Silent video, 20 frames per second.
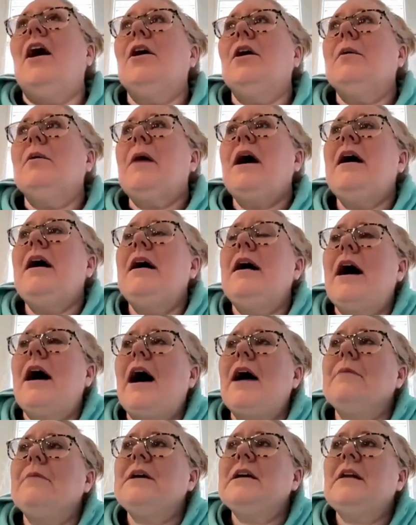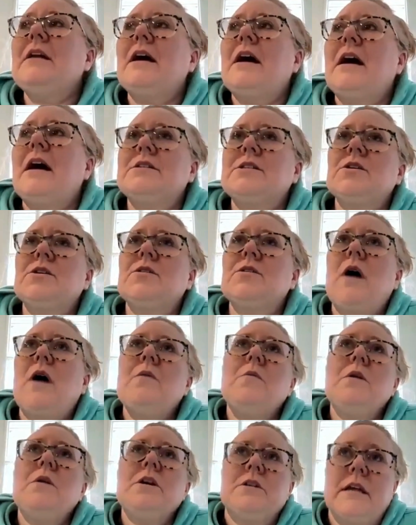Um, I mean, so
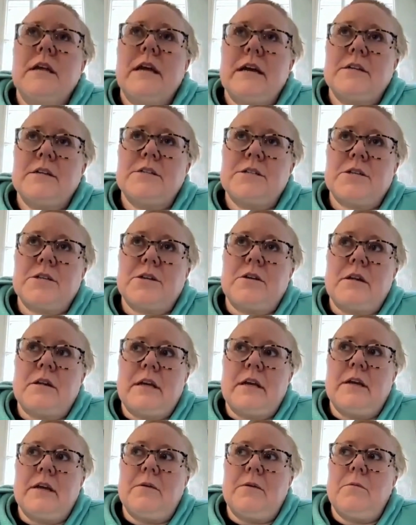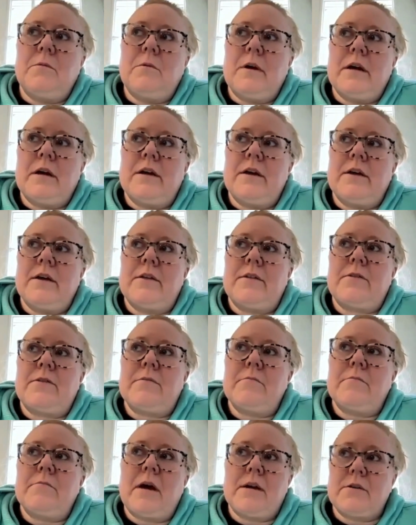I work nationally with
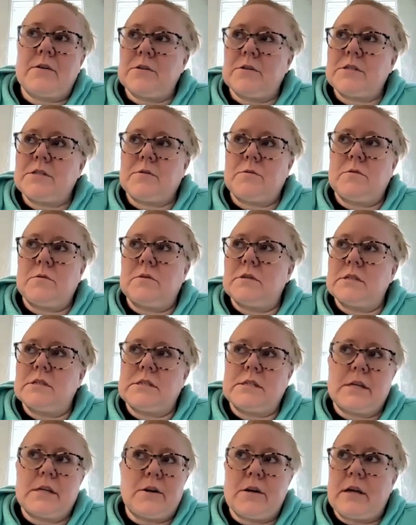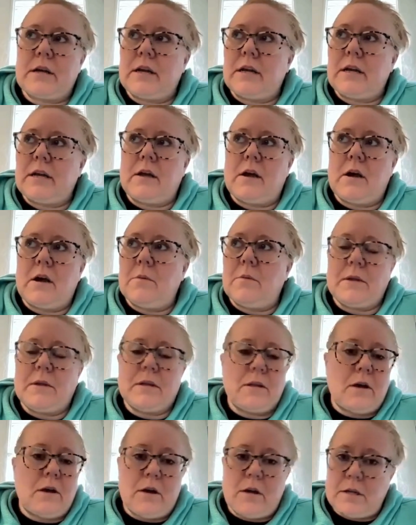microschools that are getting up
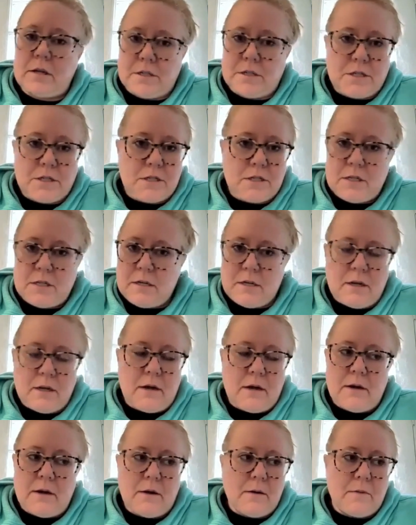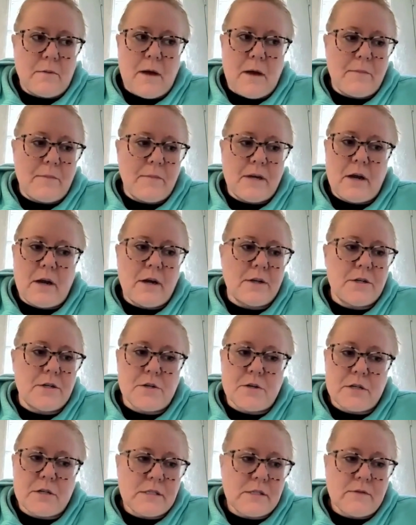and launched. I mean,
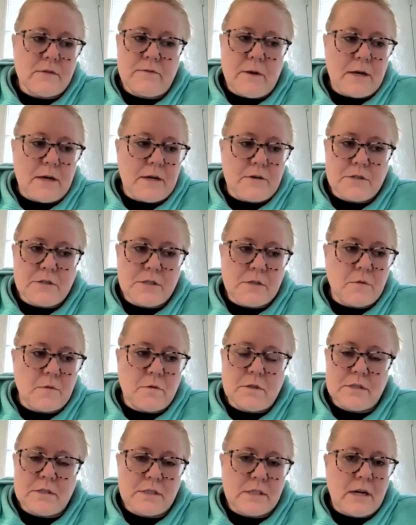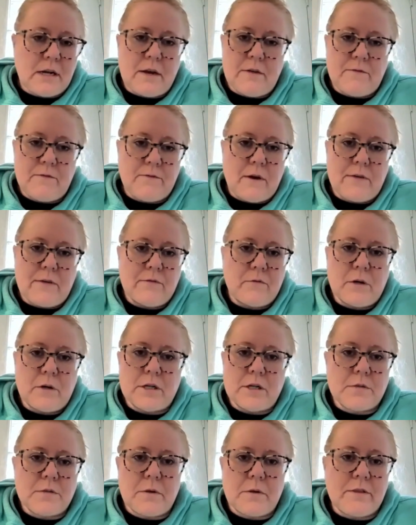hundreds of microschools that I've
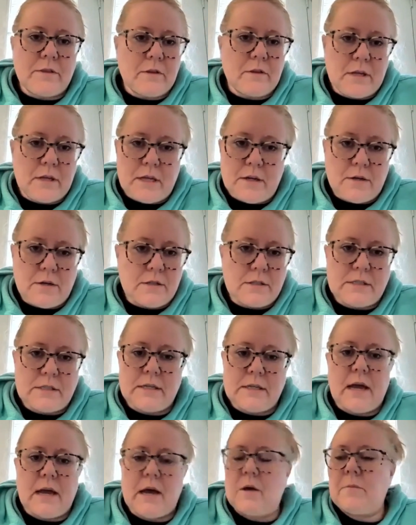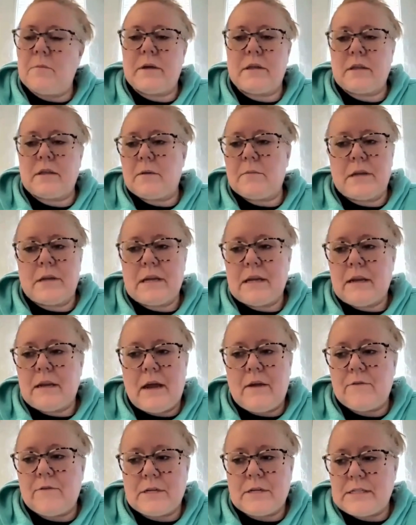worked with the leaders and helping them in
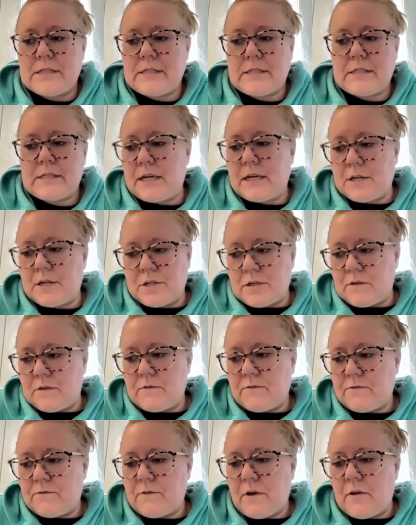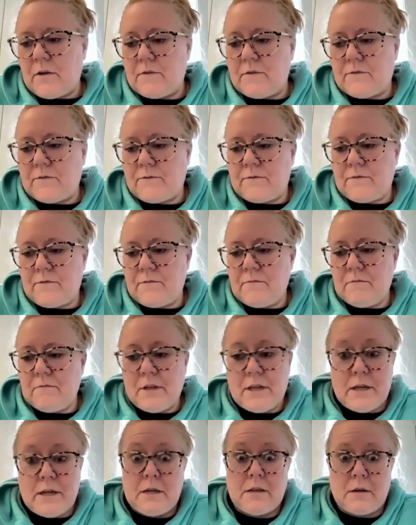every stage of
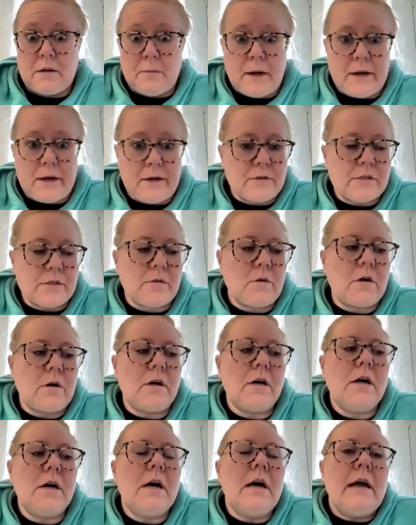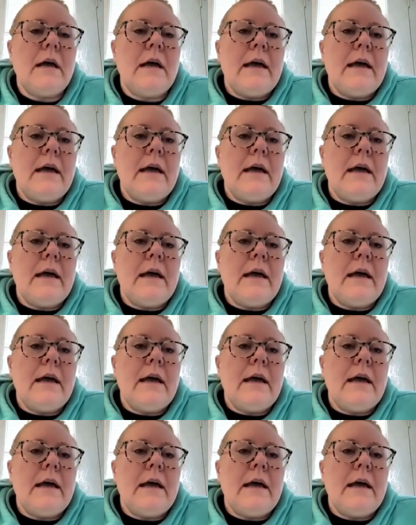leading their microschool.